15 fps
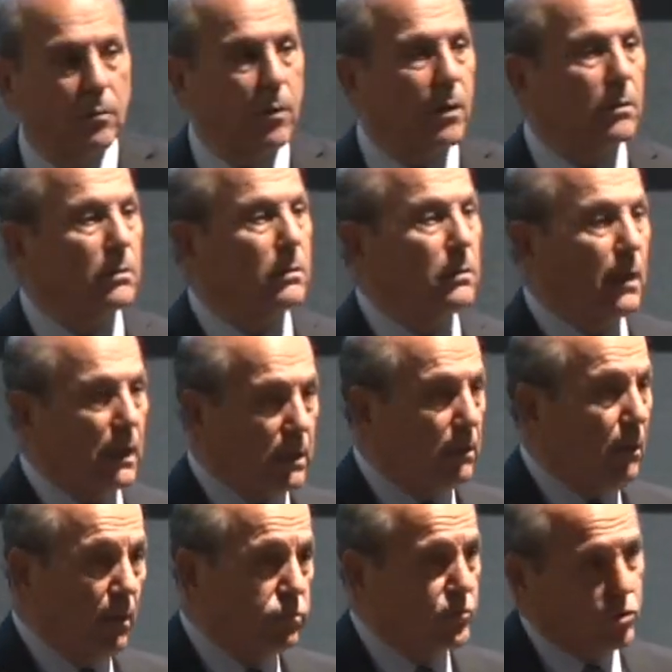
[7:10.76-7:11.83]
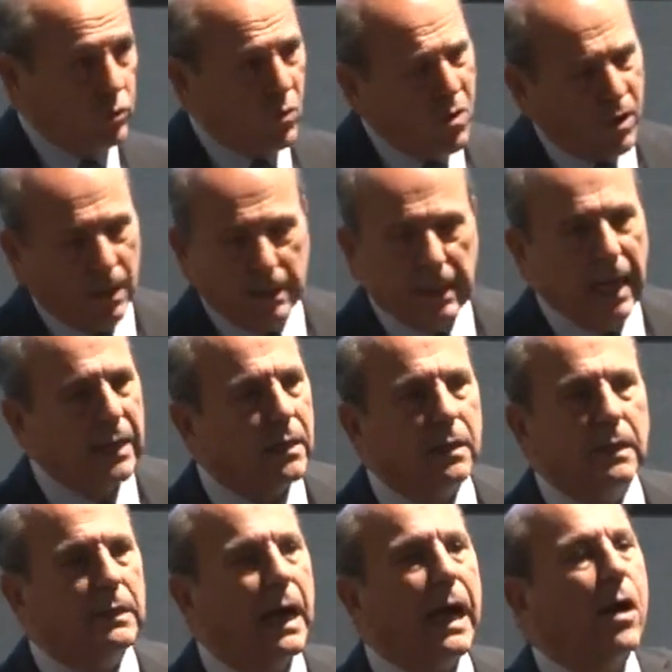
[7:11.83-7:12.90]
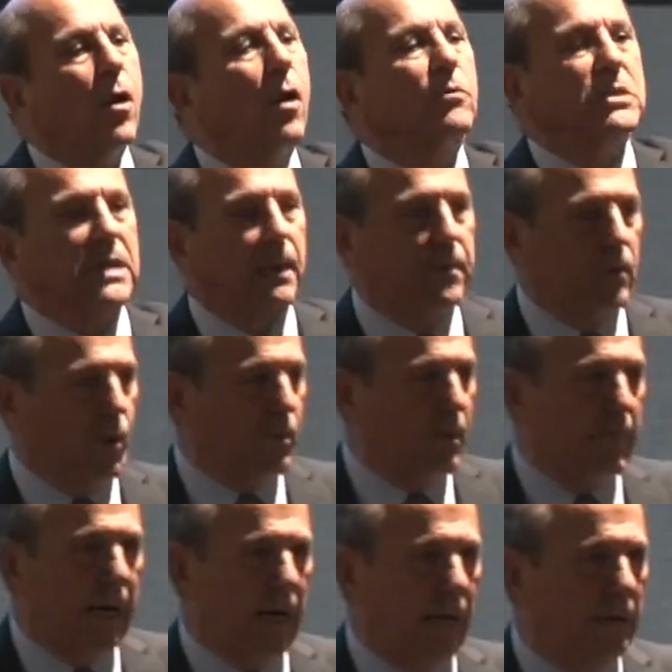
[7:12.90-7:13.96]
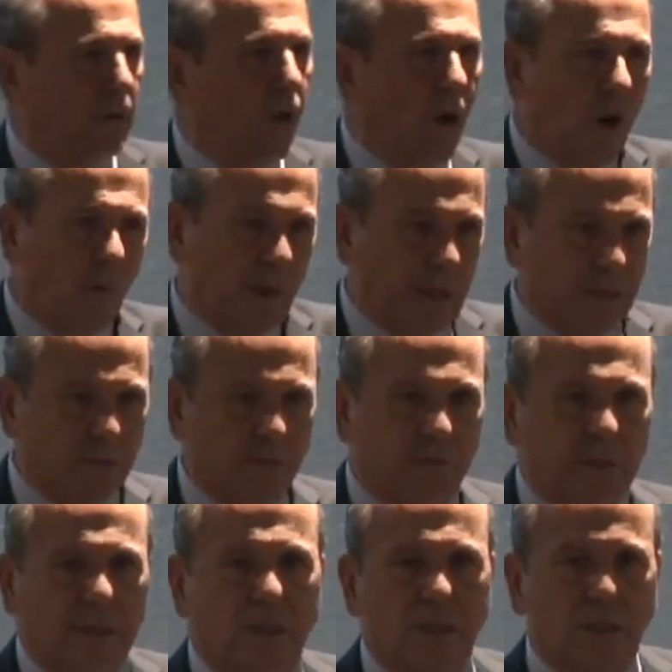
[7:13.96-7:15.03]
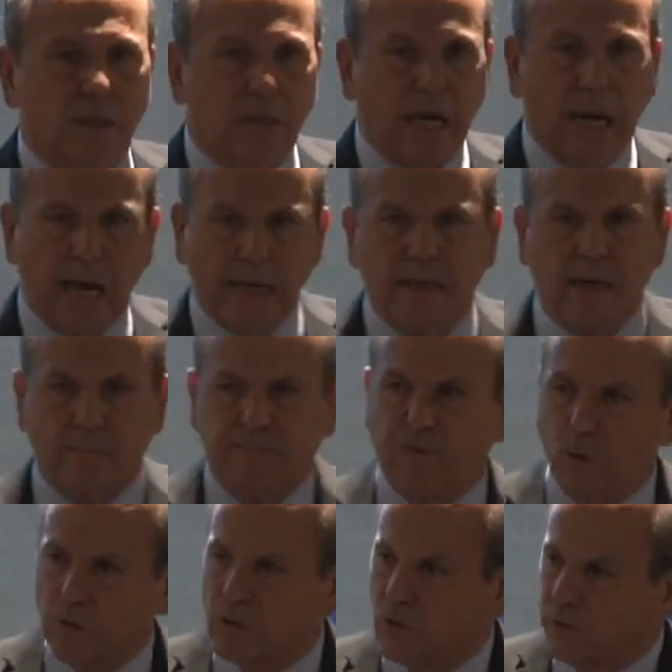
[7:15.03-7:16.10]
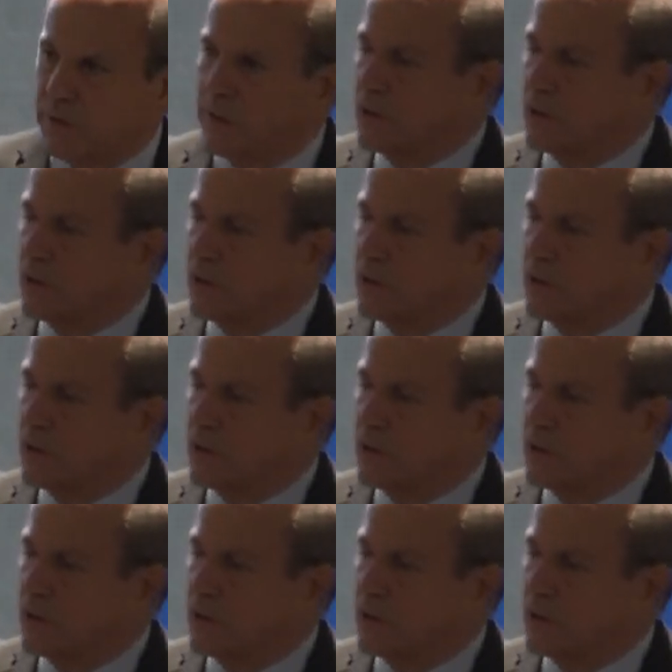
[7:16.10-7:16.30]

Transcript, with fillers: Well, oh, sure. And I, and I always kept an open mind, always, because I kept focused on the